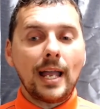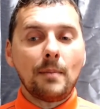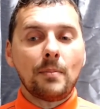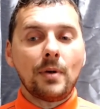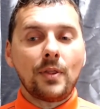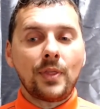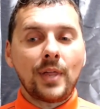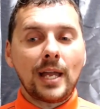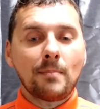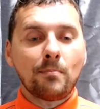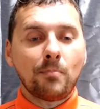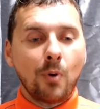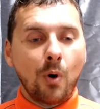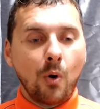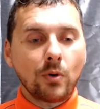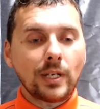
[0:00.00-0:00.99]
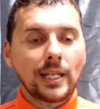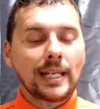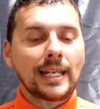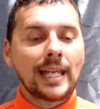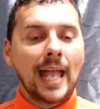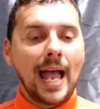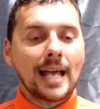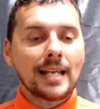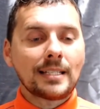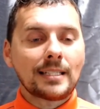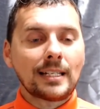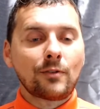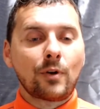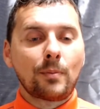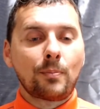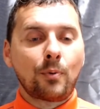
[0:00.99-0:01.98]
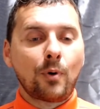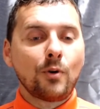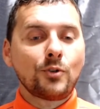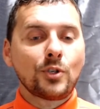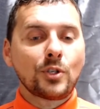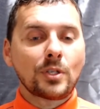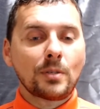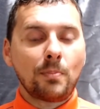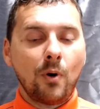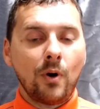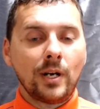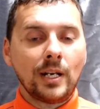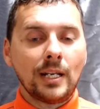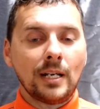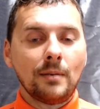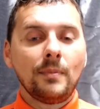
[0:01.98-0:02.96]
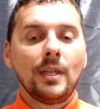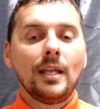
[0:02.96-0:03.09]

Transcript: but they boldly casting reproaches upon him,